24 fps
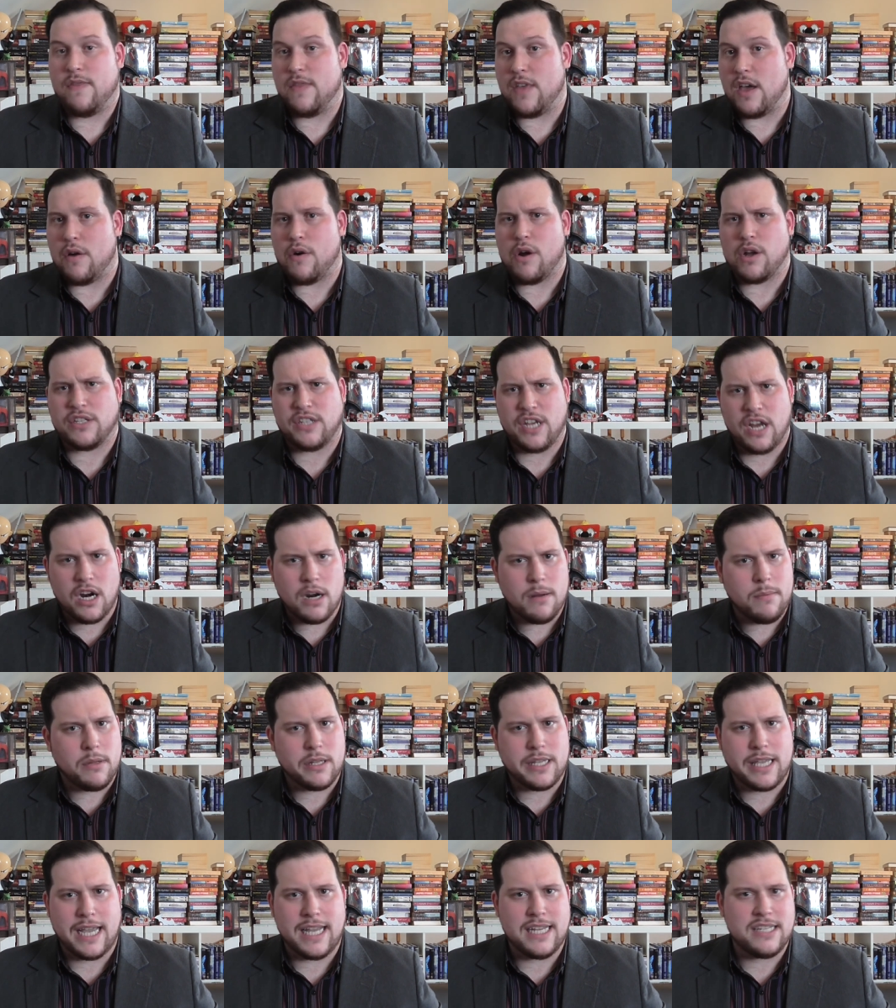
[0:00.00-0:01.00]
There are
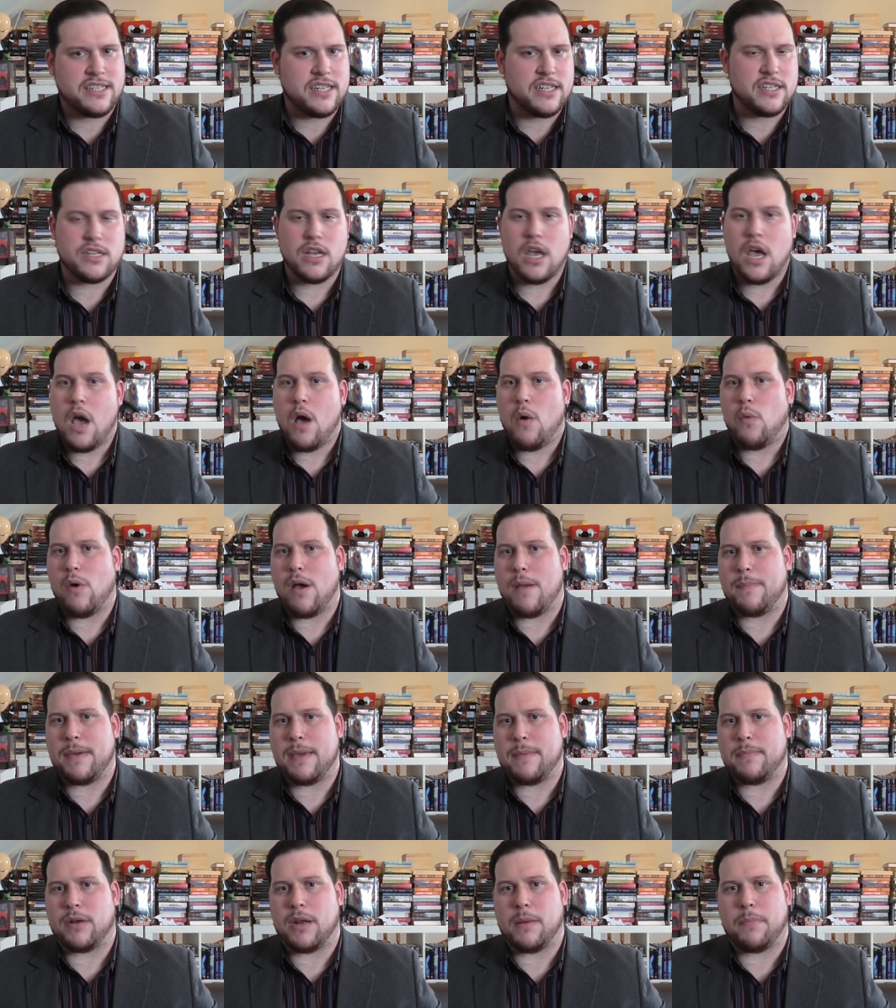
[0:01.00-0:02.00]
terrible cases where
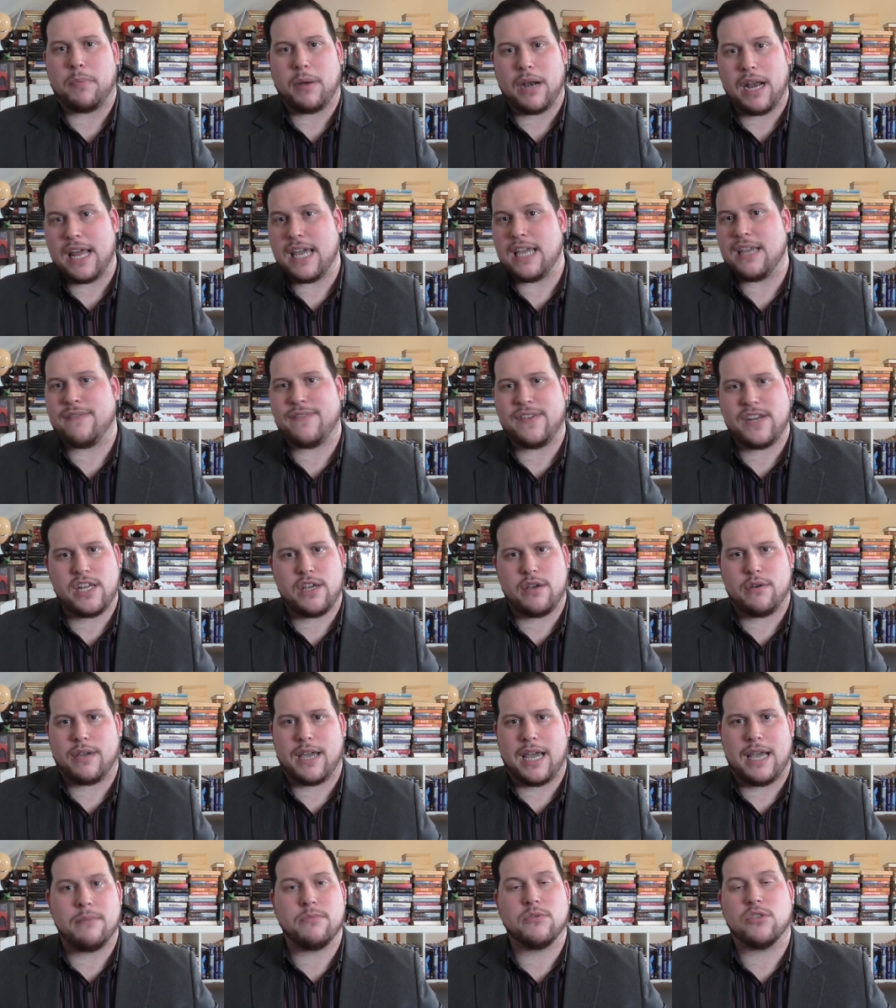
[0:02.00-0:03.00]
people are playing video
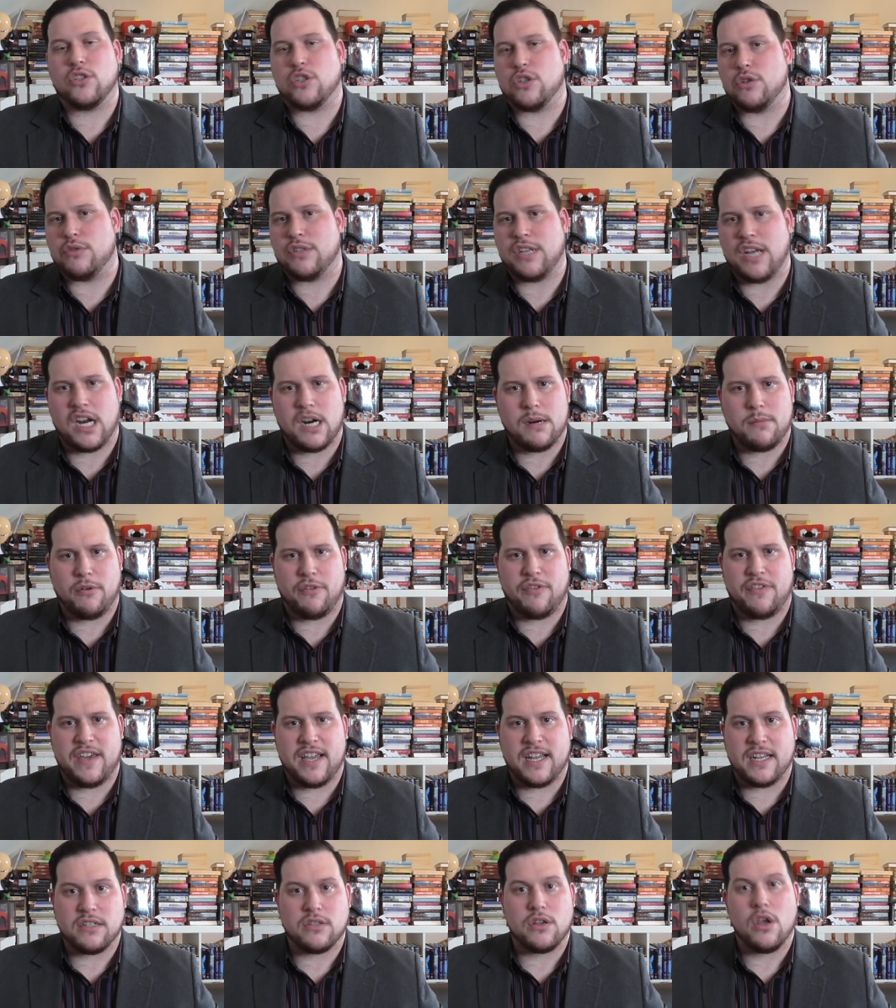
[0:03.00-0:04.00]
games and do terrible
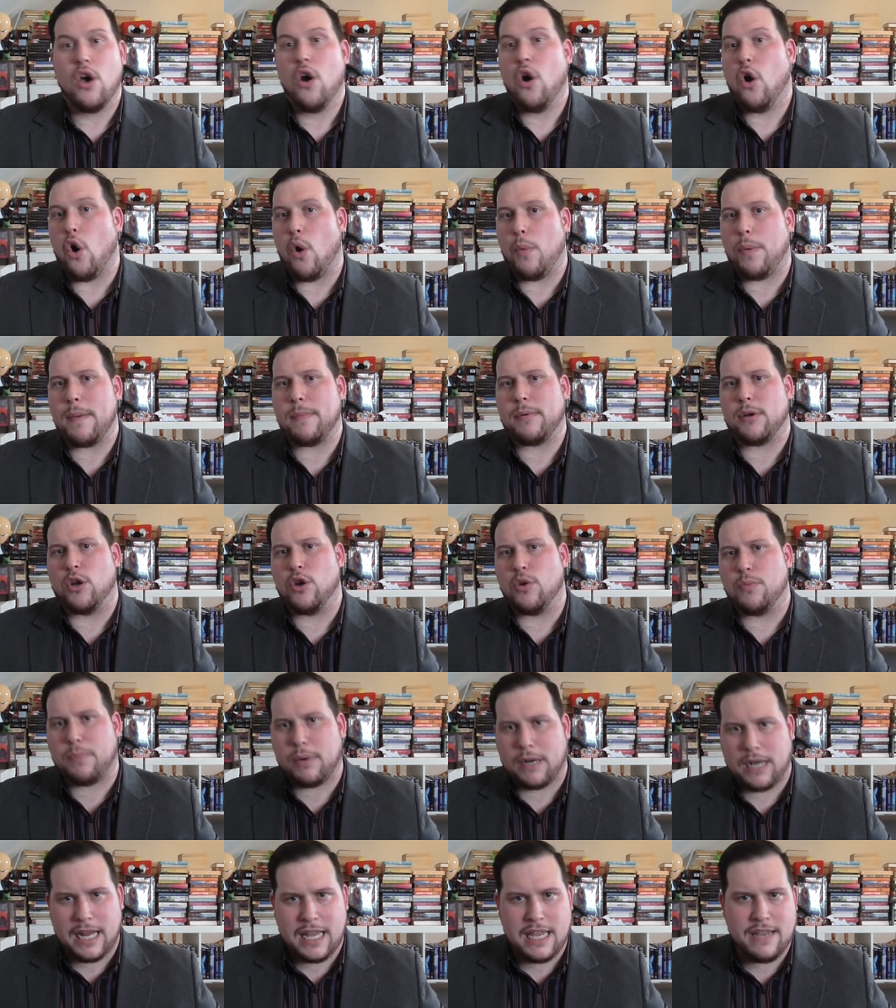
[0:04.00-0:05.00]
things, or people who
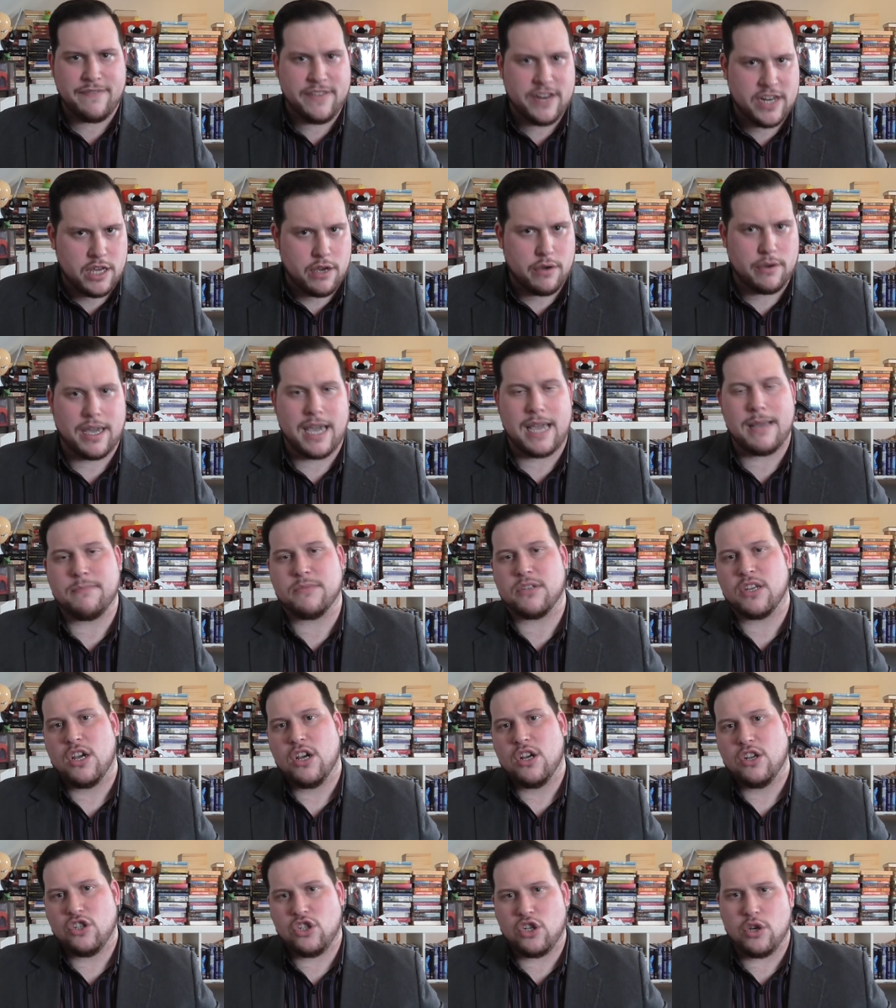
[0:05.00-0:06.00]
play video games
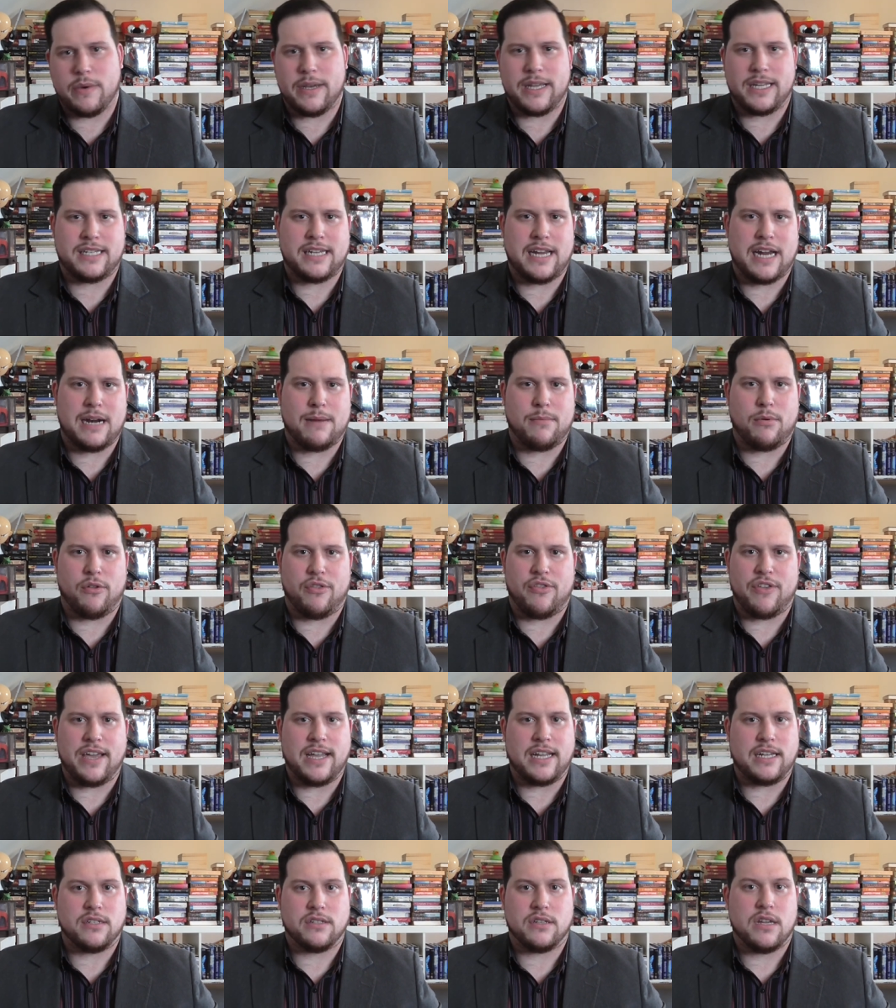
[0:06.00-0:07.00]
doing terrible
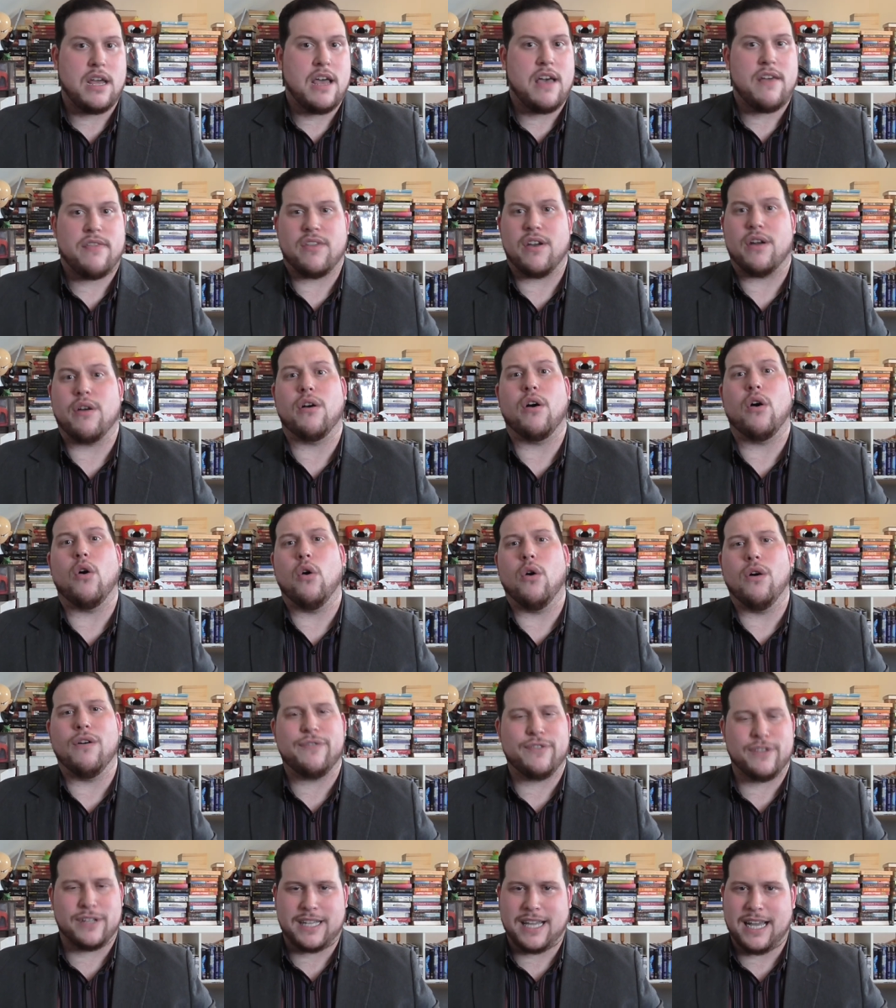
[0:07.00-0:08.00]
things. There are
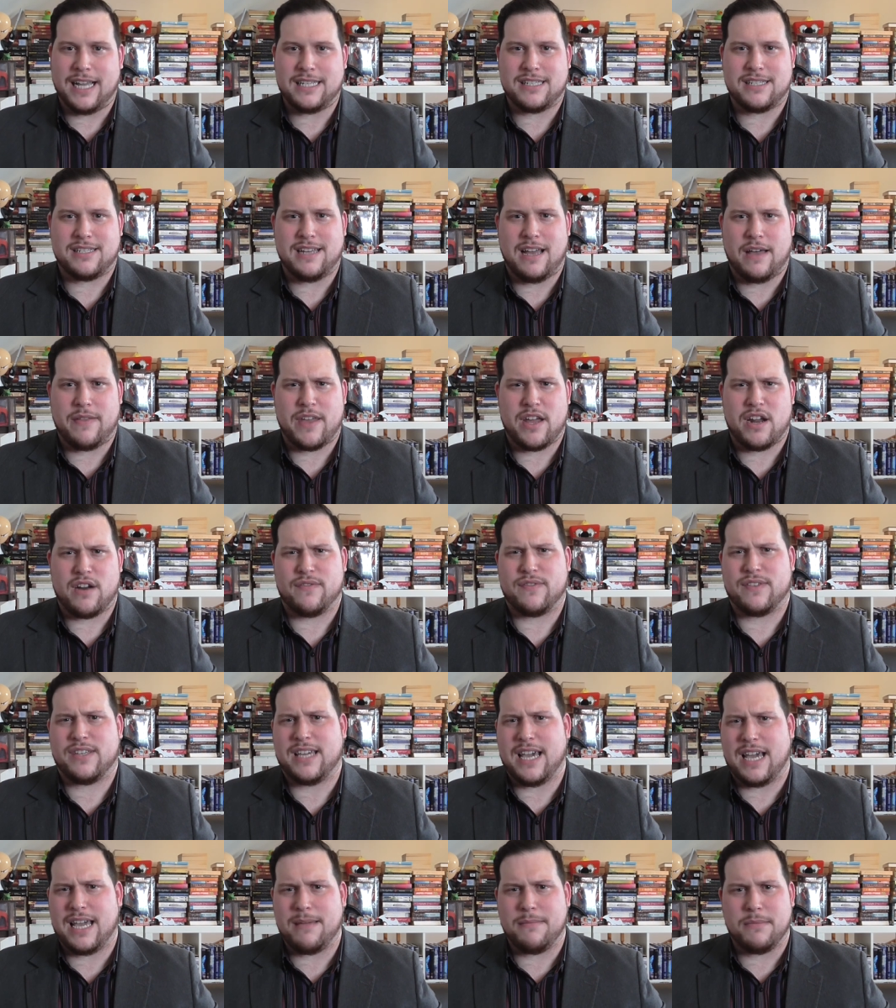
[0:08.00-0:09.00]
awful cases out there
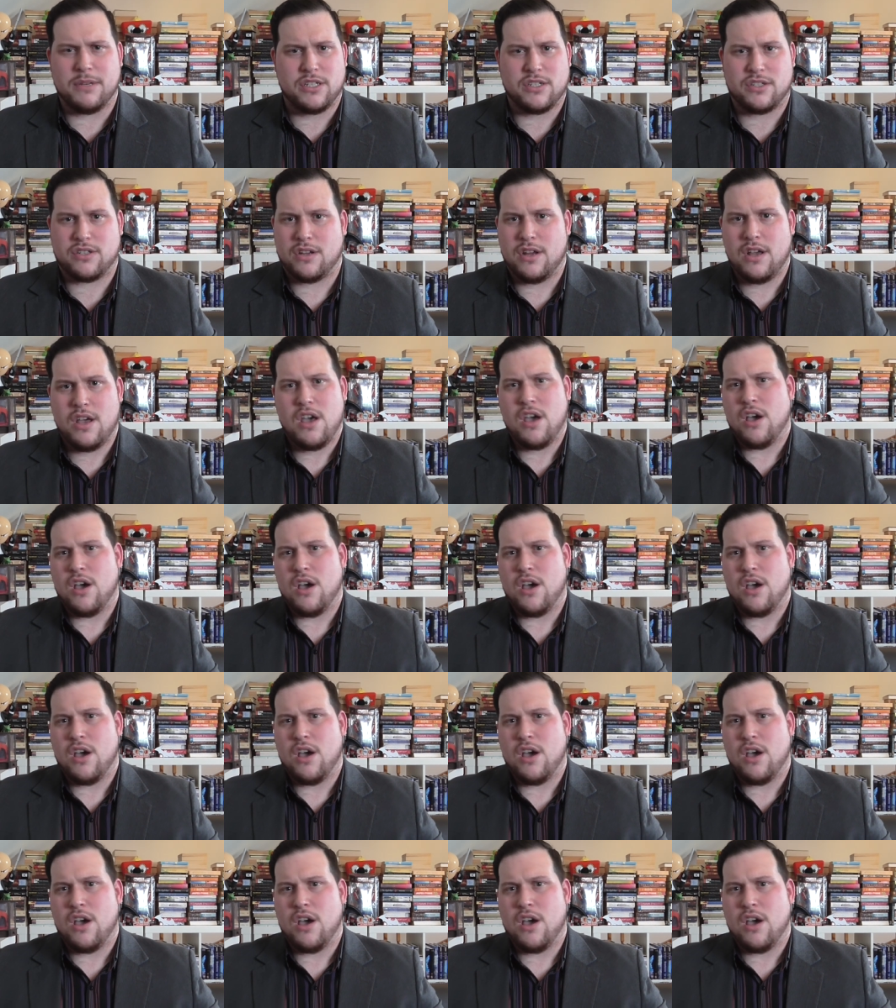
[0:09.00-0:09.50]
of gamers